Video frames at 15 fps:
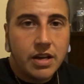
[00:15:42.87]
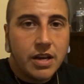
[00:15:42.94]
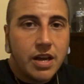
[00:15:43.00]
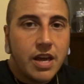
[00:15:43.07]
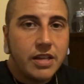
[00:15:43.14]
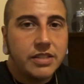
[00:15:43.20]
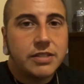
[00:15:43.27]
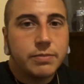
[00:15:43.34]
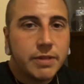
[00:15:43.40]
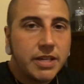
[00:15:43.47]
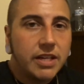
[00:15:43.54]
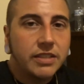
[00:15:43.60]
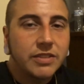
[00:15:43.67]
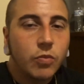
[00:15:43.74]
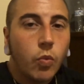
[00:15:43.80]
it's
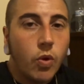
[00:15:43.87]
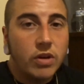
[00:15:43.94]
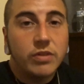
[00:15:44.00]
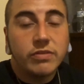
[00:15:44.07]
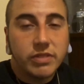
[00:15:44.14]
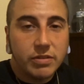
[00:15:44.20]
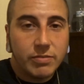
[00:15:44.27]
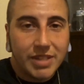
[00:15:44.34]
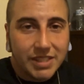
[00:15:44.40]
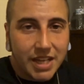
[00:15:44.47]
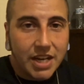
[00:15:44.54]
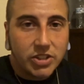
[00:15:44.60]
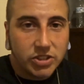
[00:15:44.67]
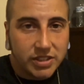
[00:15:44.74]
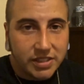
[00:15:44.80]
because one of them is
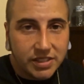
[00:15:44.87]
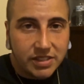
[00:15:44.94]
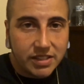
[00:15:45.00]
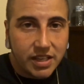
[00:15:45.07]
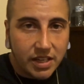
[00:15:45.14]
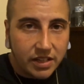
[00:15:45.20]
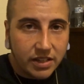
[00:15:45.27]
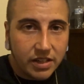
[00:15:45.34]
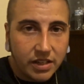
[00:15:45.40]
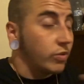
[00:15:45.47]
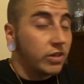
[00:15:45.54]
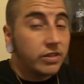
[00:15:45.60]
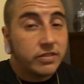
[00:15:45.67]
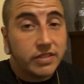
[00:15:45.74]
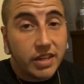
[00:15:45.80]
actually sick.
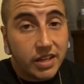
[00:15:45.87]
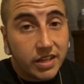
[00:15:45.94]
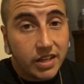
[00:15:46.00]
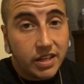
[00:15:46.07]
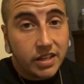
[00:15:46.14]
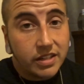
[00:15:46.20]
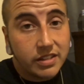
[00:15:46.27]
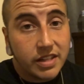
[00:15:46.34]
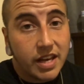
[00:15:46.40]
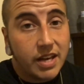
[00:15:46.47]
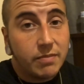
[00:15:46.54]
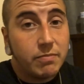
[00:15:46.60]
We're thinking that